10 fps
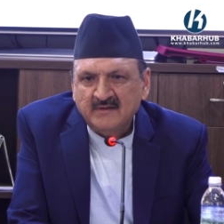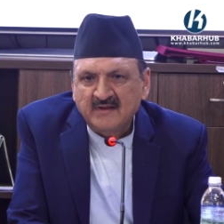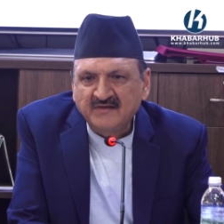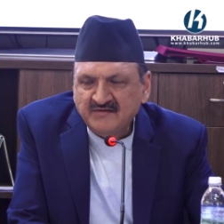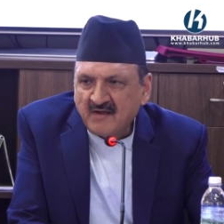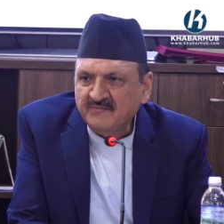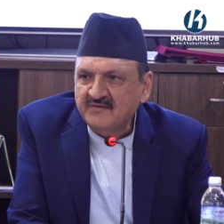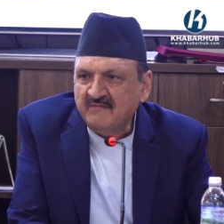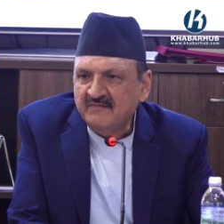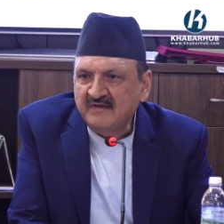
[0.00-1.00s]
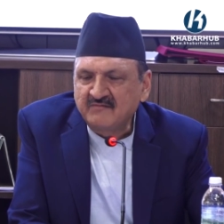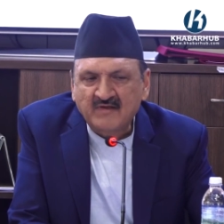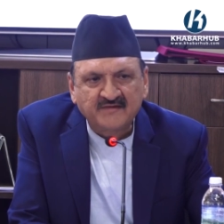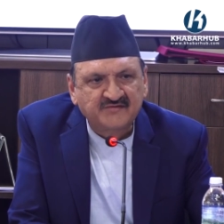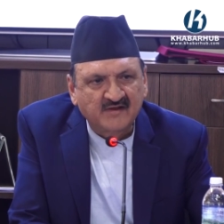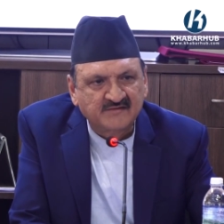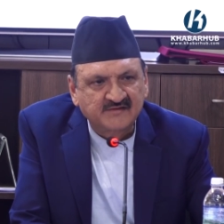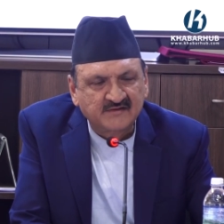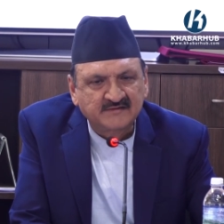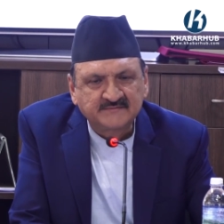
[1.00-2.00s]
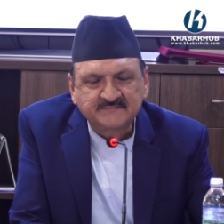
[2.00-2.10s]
in terms of infrastructure,